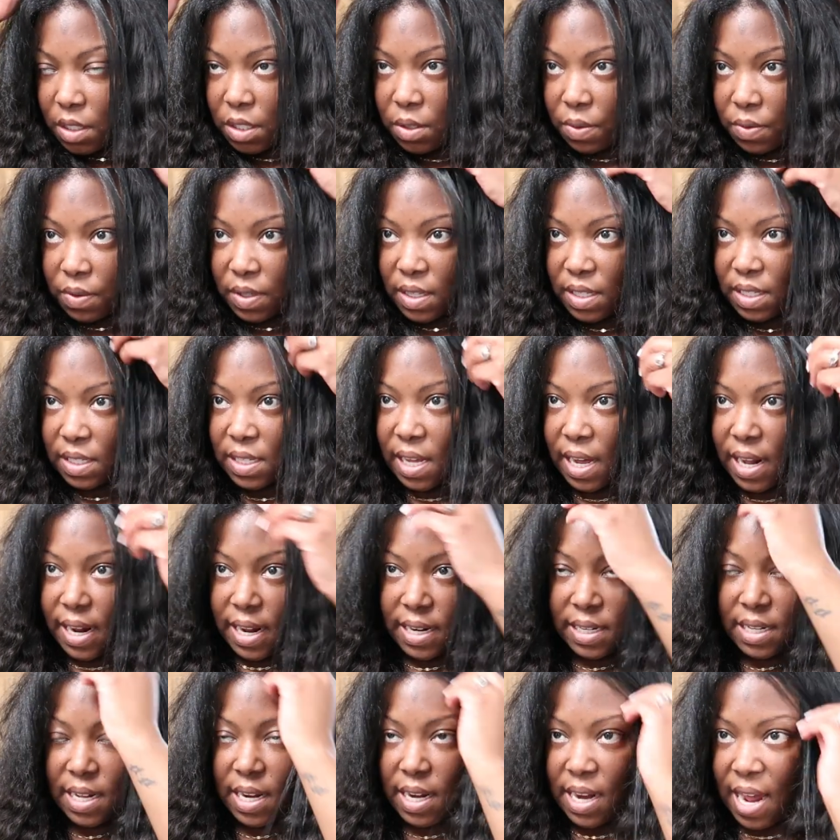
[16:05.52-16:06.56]
So on this side
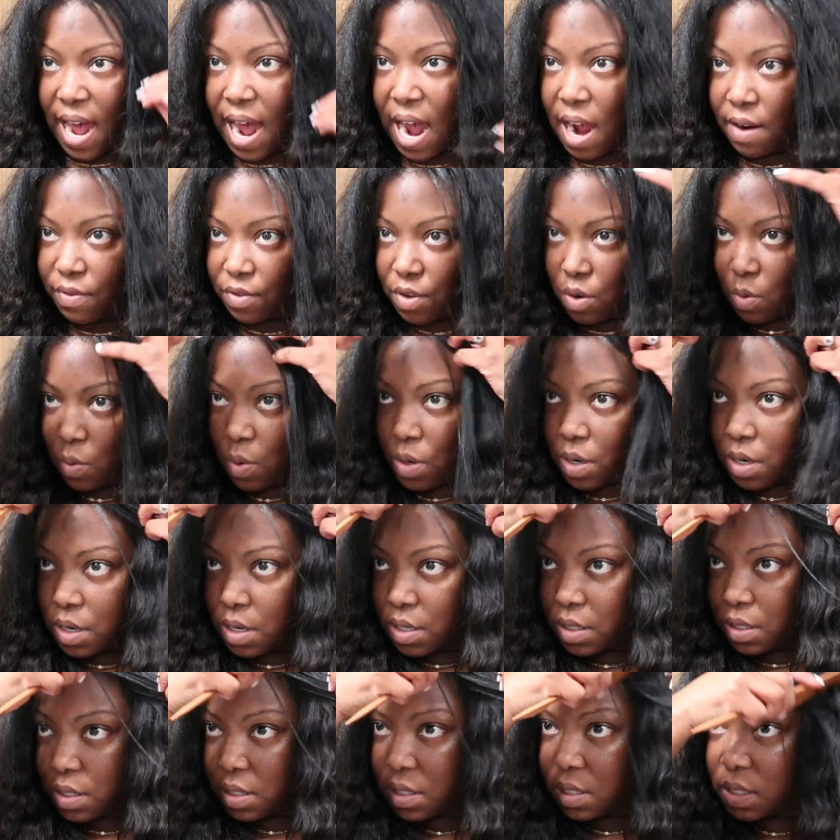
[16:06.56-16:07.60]
I did it
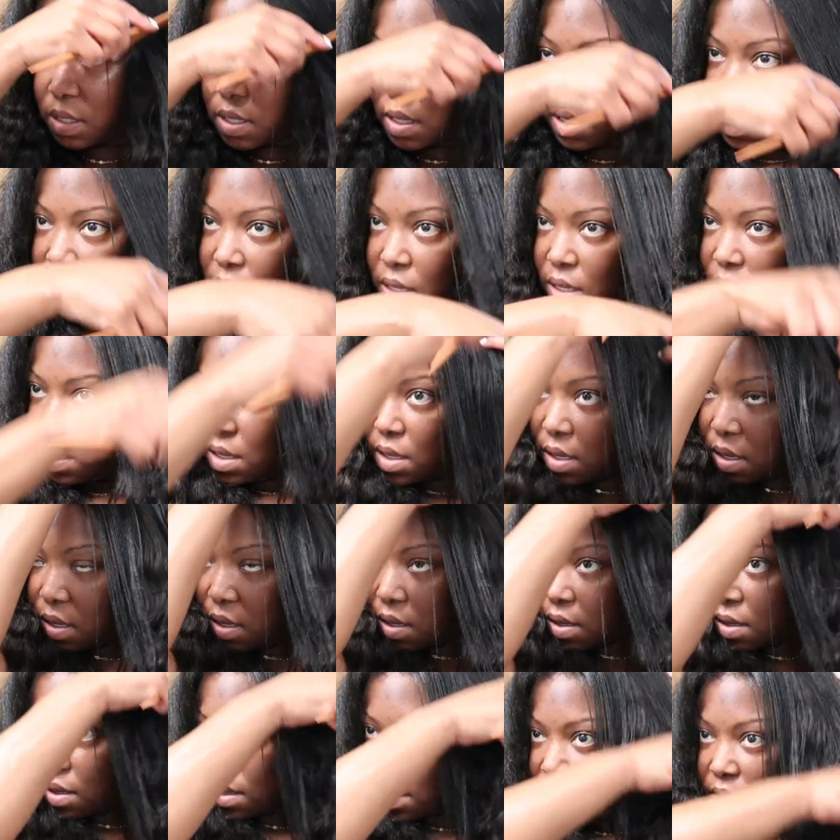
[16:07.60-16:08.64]
afterwards.
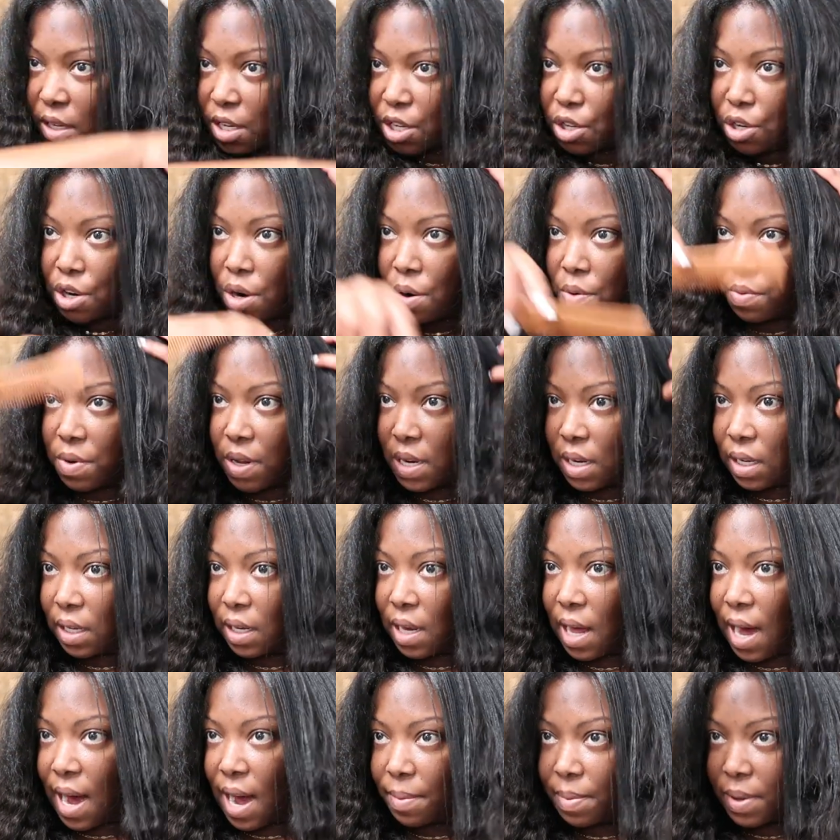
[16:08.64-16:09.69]
you don't need a
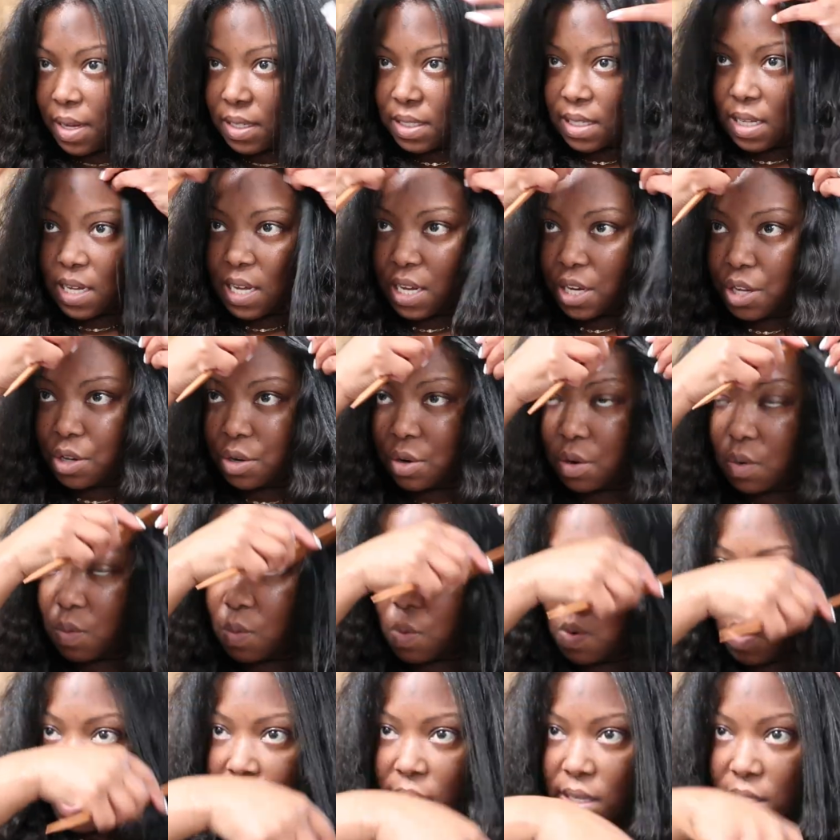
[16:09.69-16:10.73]
lot because again you don't
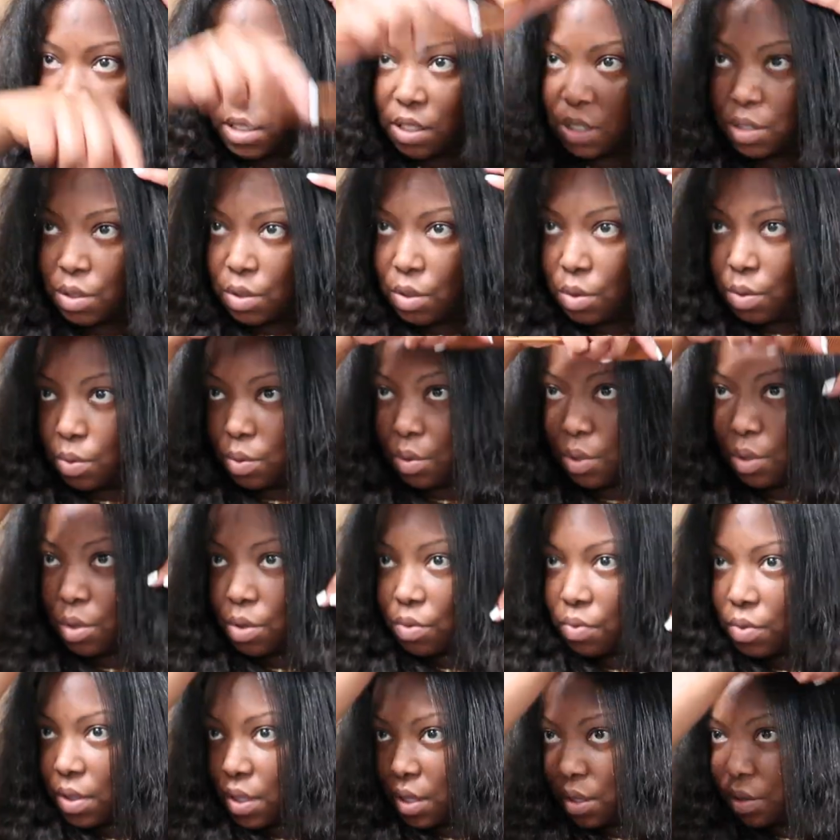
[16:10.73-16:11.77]
want it to
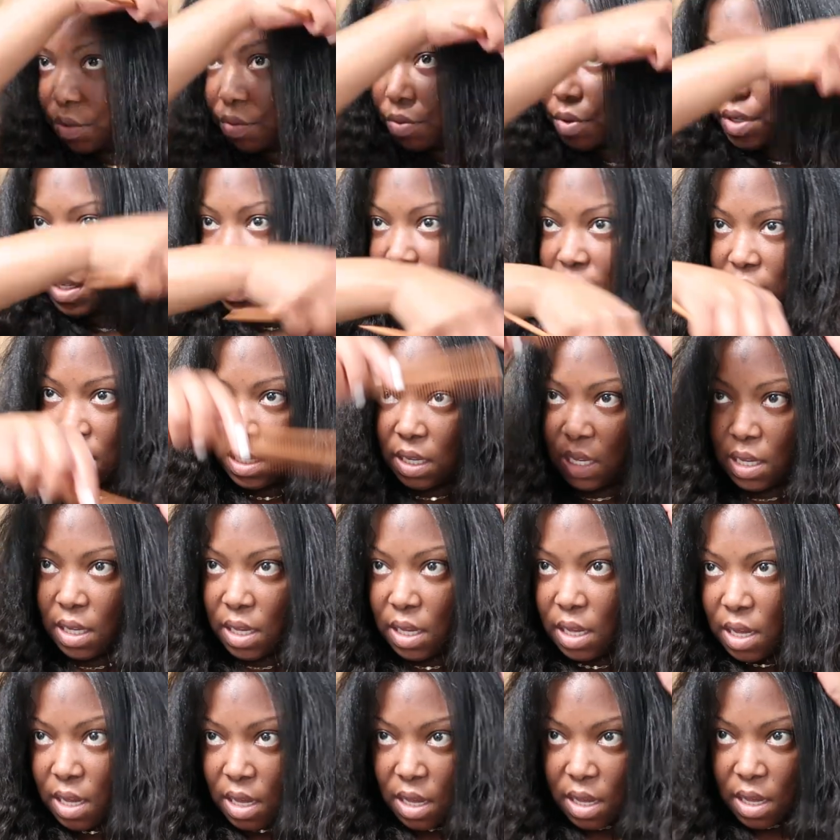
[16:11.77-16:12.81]
look really greasy